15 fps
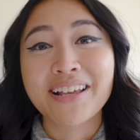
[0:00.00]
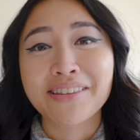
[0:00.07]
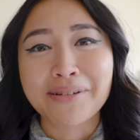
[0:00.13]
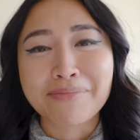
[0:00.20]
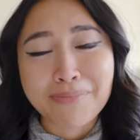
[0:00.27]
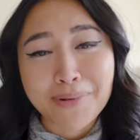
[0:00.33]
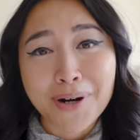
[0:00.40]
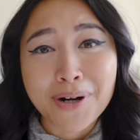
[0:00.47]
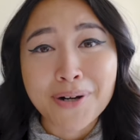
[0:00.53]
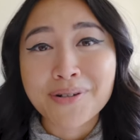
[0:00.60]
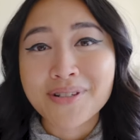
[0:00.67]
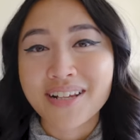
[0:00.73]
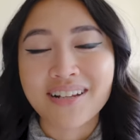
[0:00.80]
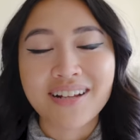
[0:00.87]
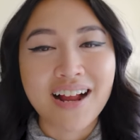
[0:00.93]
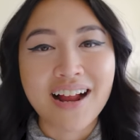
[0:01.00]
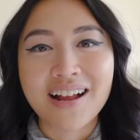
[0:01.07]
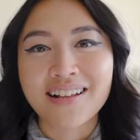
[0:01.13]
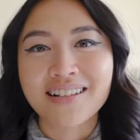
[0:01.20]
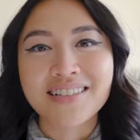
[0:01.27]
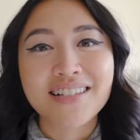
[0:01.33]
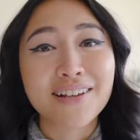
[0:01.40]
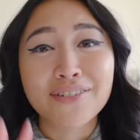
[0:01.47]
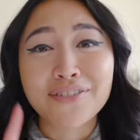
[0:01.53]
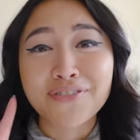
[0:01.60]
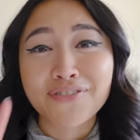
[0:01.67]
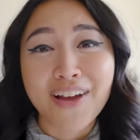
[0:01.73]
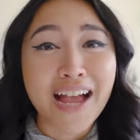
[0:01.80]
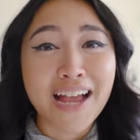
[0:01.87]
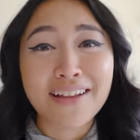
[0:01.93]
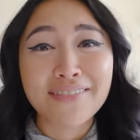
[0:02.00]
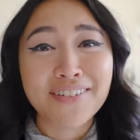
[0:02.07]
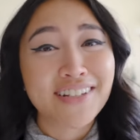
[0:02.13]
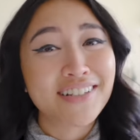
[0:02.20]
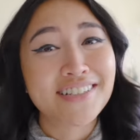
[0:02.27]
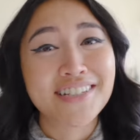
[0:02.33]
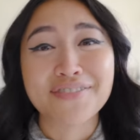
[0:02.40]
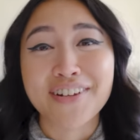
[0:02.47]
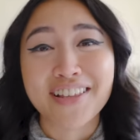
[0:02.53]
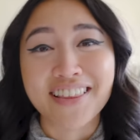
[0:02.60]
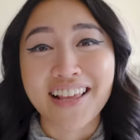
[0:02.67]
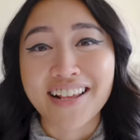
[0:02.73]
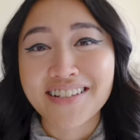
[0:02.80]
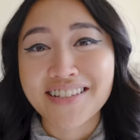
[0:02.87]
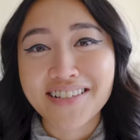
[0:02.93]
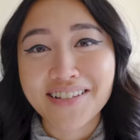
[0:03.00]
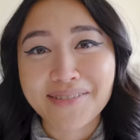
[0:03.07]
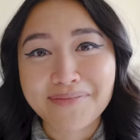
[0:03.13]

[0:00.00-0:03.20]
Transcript: the pros and cons of five different things.